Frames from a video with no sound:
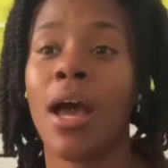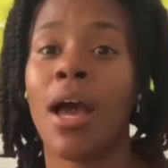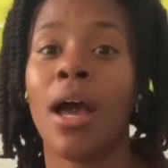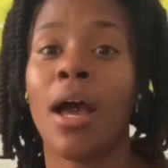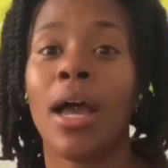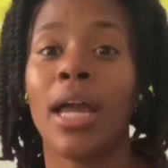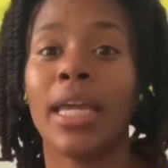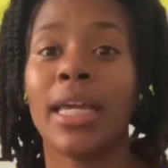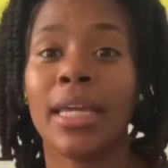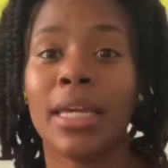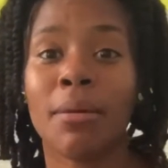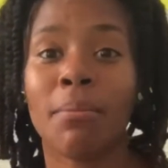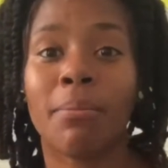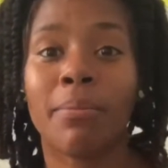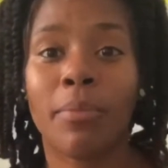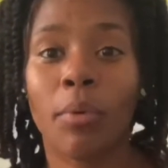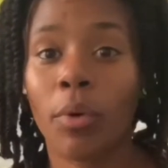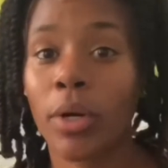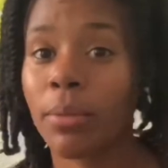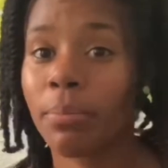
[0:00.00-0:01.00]
Eat
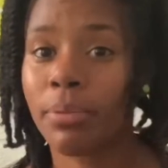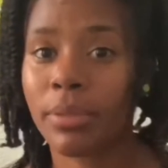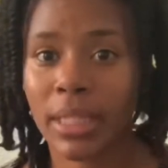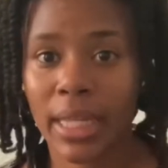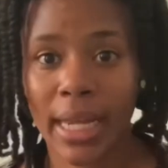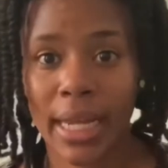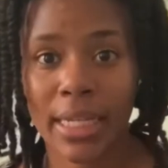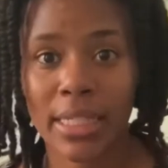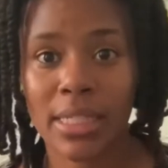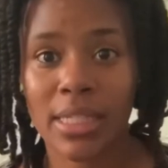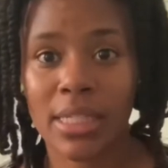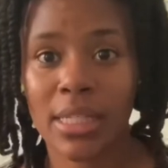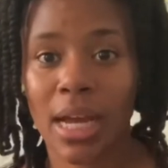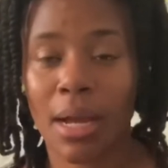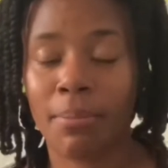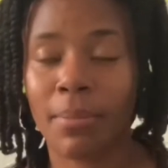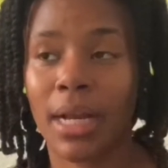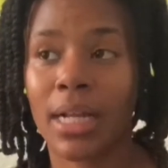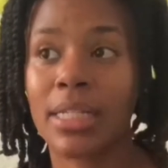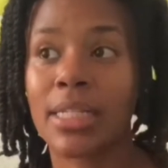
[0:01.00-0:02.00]
more plants. I'm
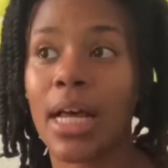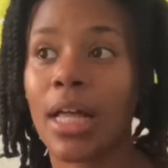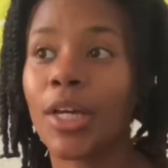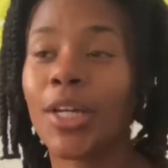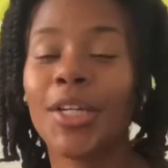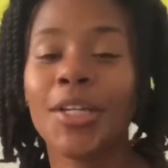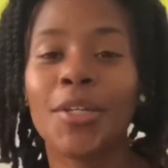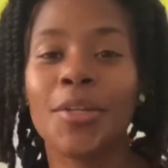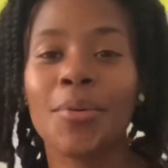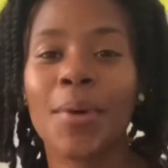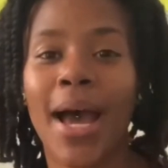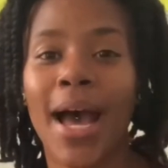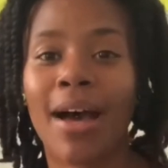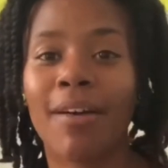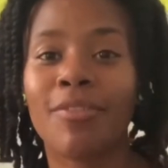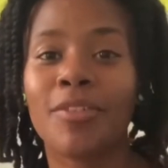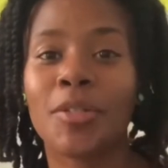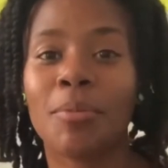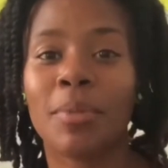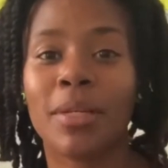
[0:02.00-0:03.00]
not telling you have
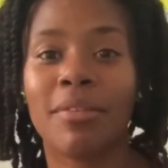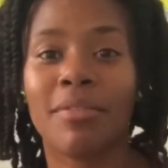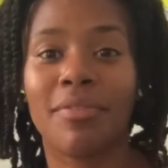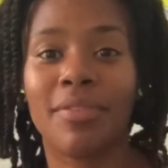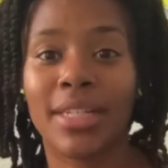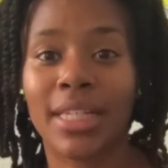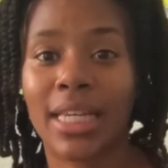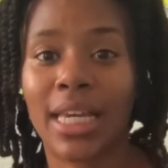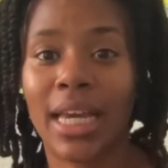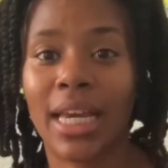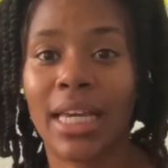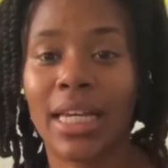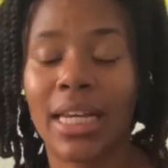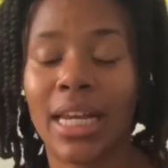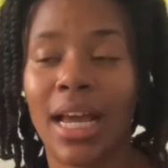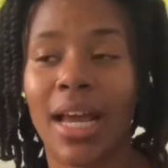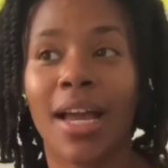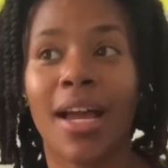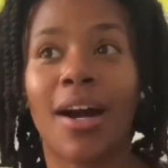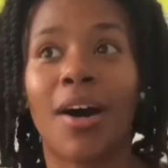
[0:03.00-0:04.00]
to be
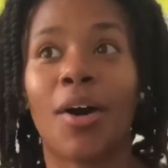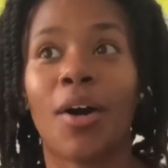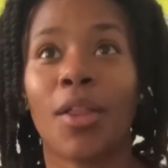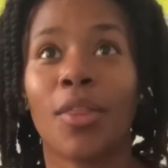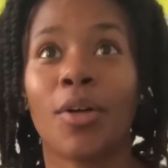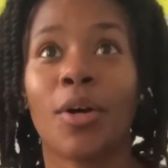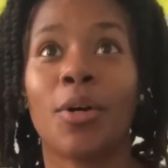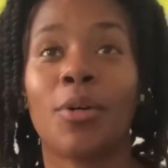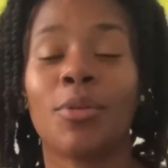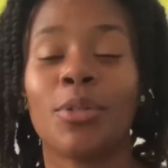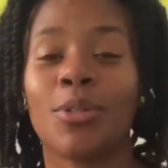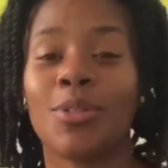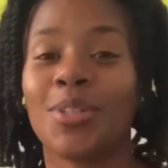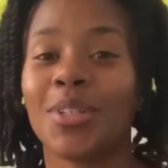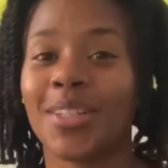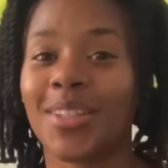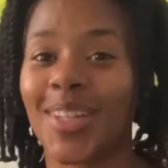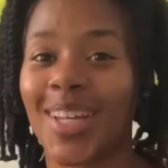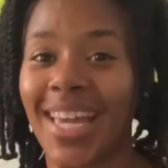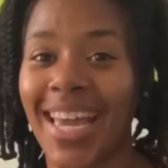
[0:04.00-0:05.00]
vegan, although you should
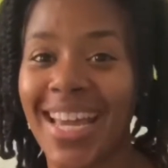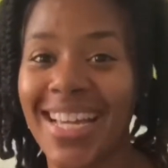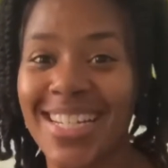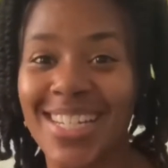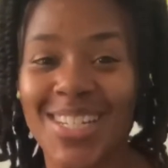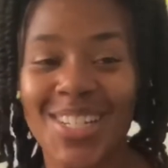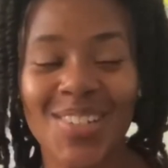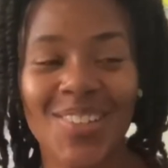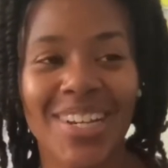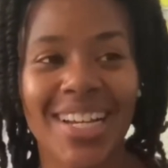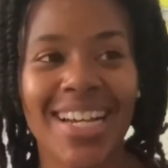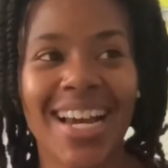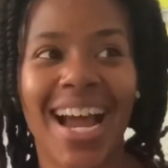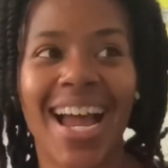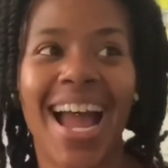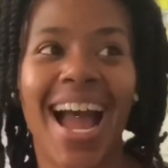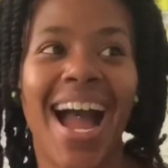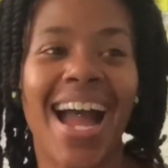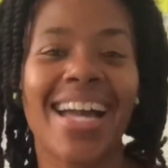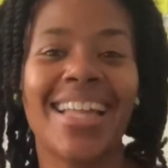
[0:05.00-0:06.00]
look into it. I
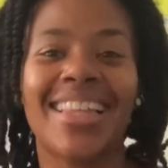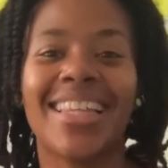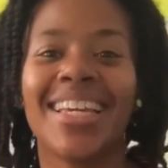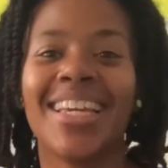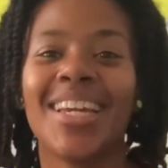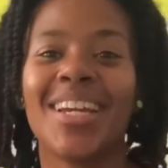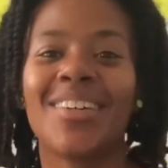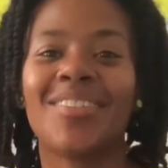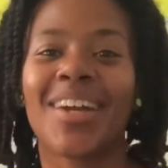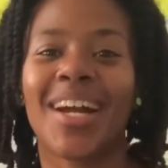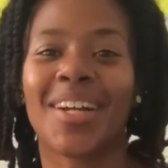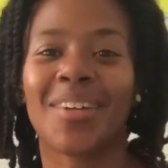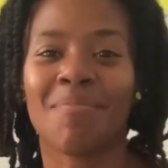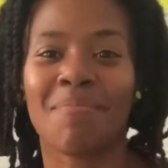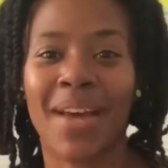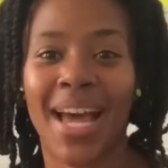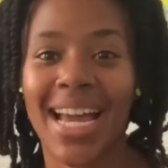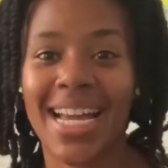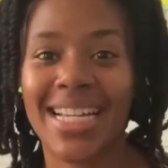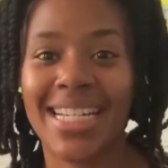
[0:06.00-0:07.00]
highly
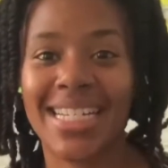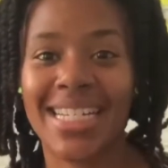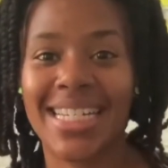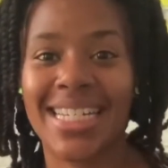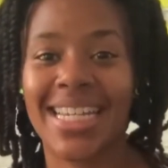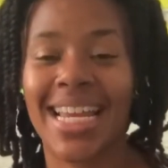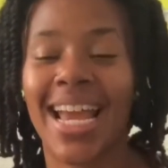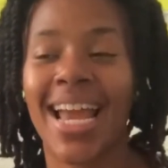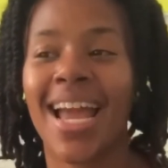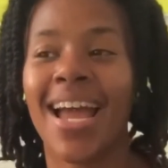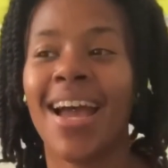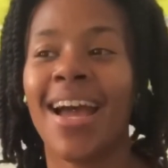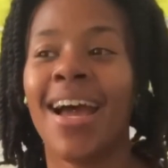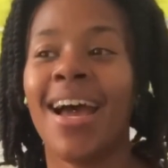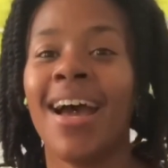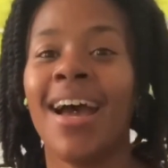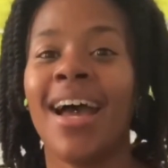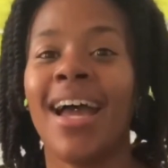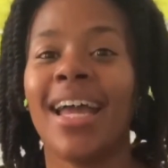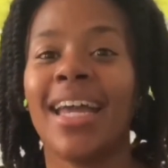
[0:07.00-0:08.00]
recommend.
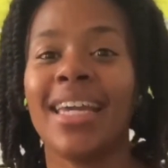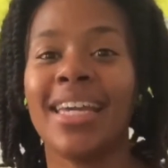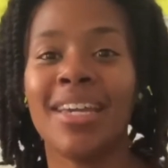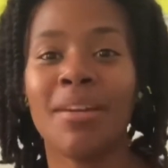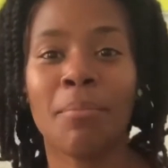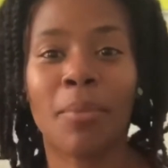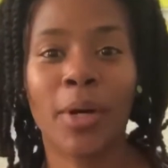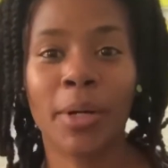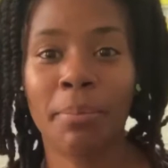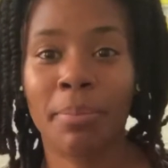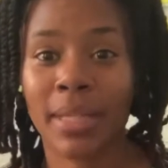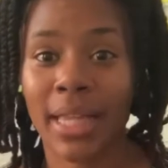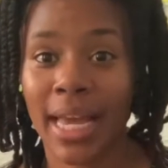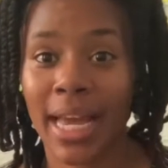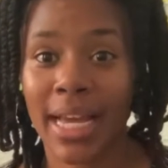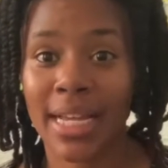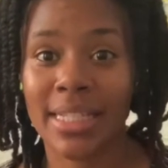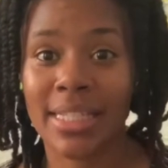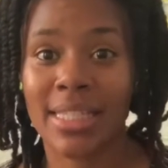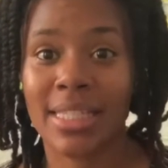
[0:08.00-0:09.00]
Eat more
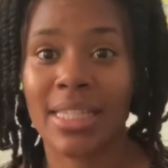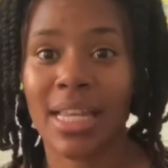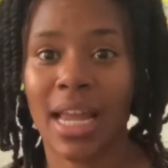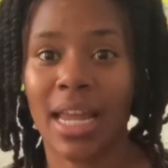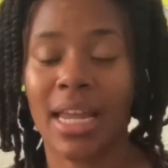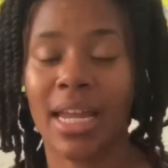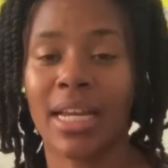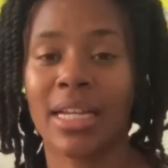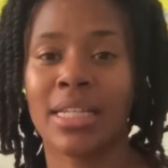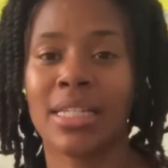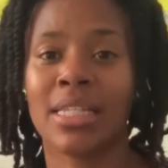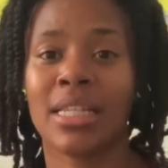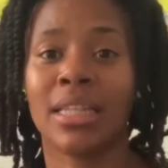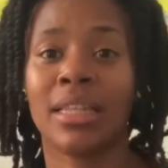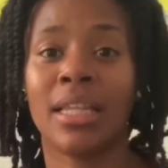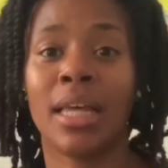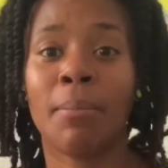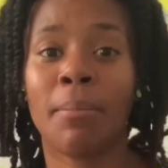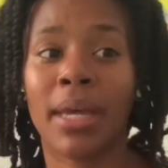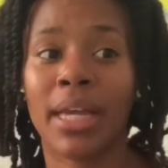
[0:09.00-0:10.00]
plants and
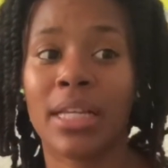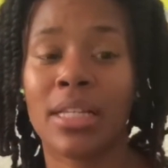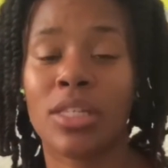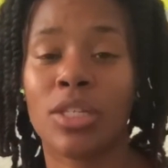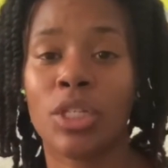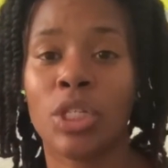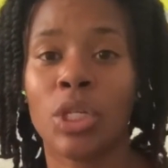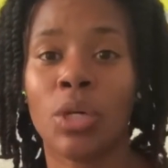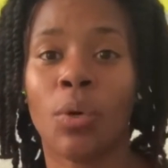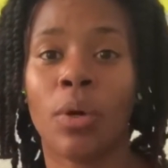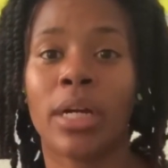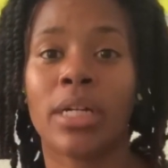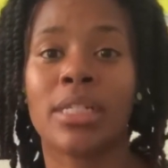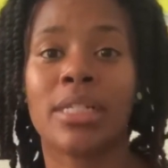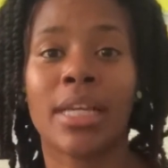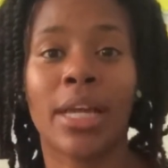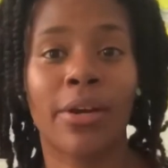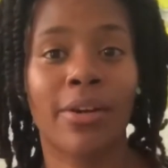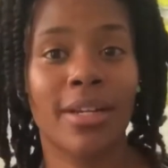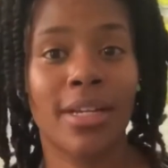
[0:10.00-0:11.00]
limit your
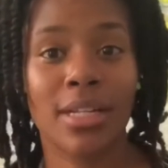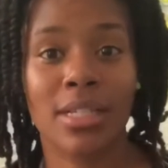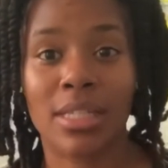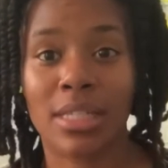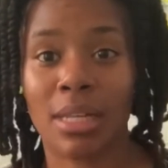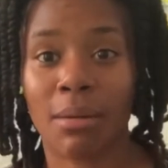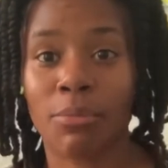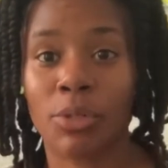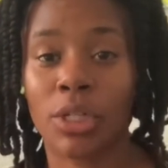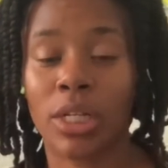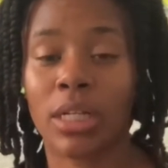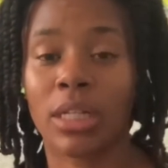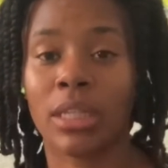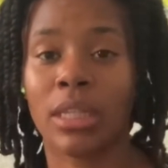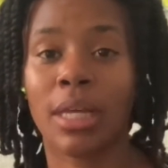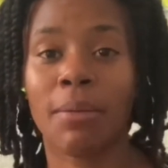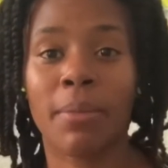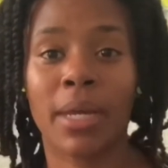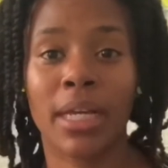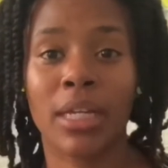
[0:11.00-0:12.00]
dairy consumption,
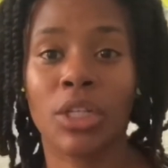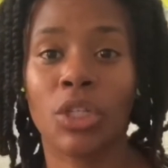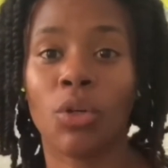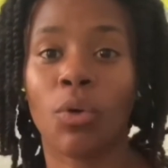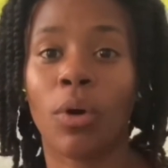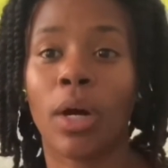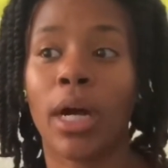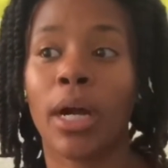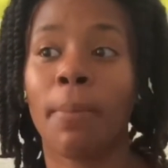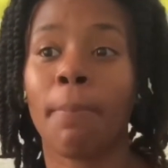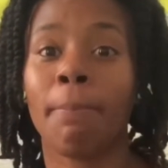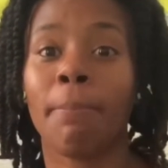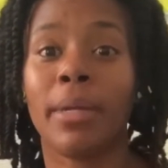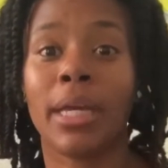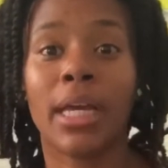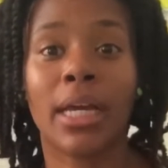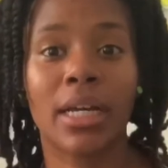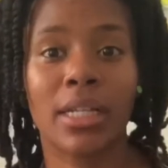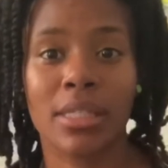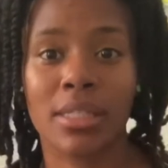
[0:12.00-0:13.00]
limit your meat
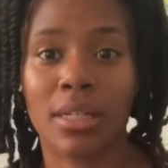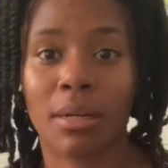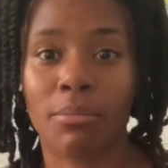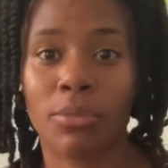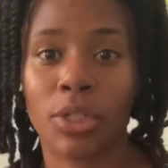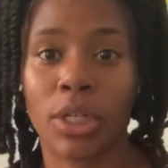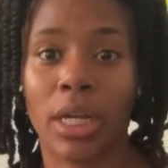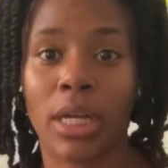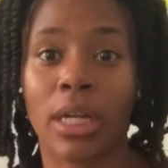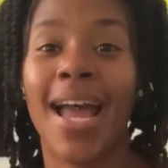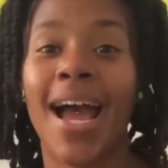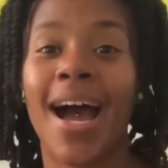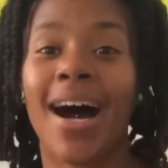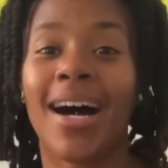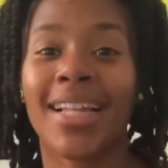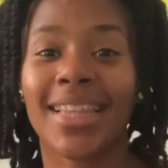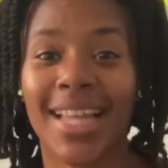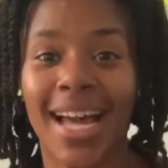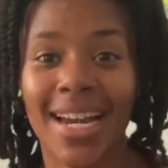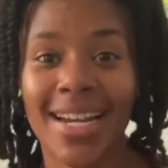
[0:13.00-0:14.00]
consumption.
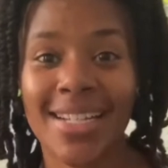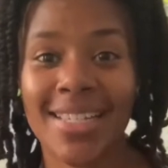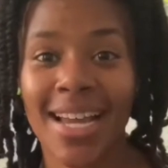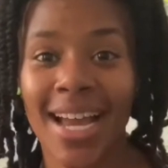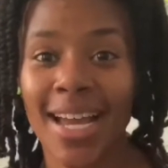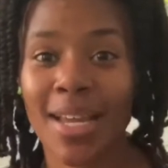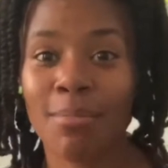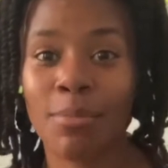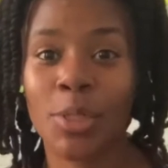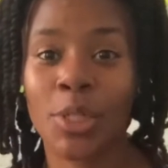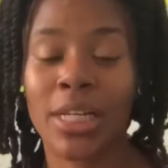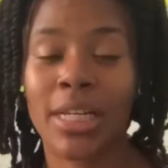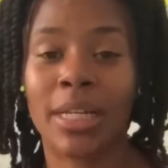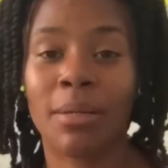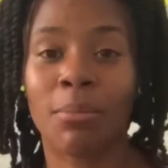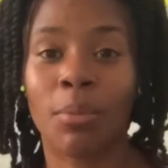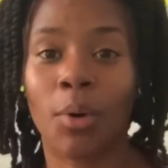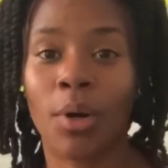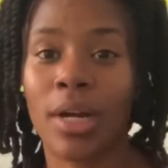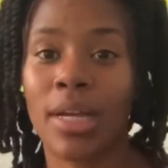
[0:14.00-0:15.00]
A lot of times you're eating
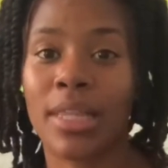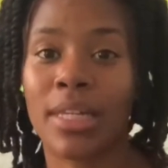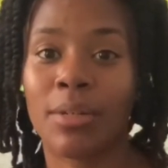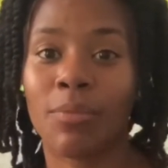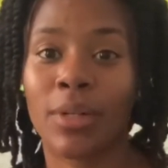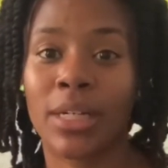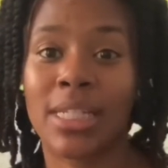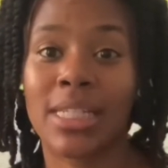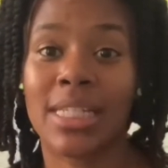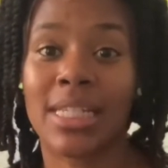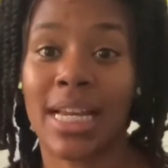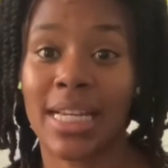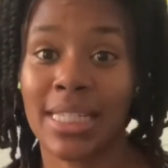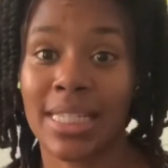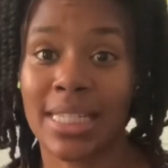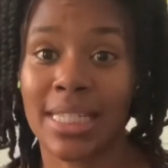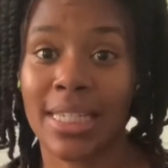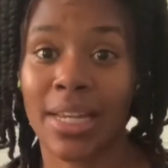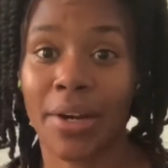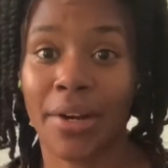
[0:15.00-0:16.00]
more than what is
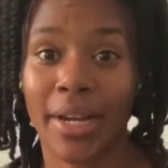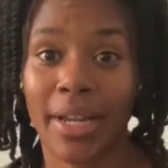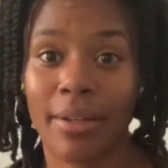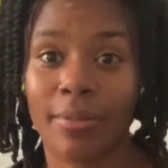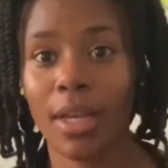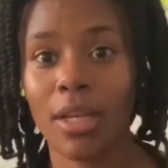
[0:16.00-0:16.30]
necessary.